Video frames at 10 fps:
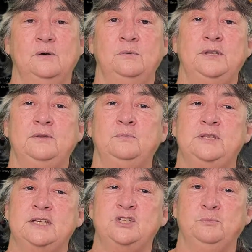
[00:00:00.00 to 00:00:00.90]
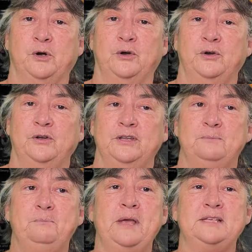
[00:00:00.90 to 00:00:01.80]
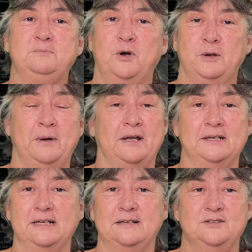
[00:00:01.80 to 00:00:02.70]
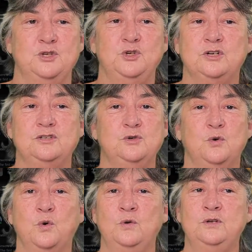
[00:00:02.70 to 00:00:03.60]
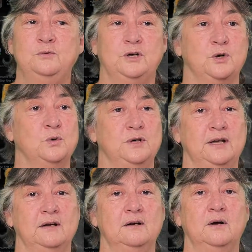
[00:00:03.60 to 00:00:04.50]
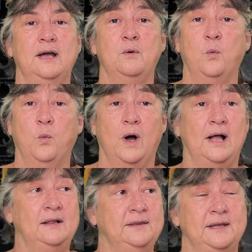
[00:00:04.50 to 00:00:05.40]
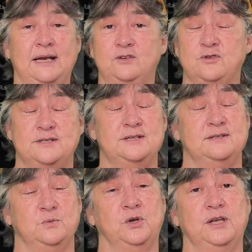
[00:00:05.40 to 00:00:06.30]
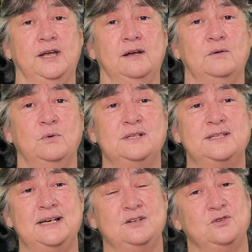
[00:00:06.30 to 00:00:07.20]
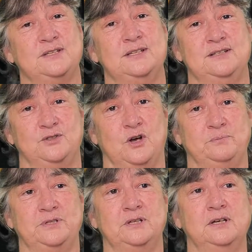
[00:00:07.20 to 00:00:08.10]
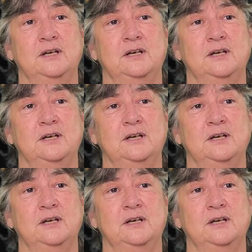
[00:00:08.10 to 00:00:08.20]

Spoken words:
With Digibro, the best part about it is you can do all your recording while the electricity is working. Once the electricity stops,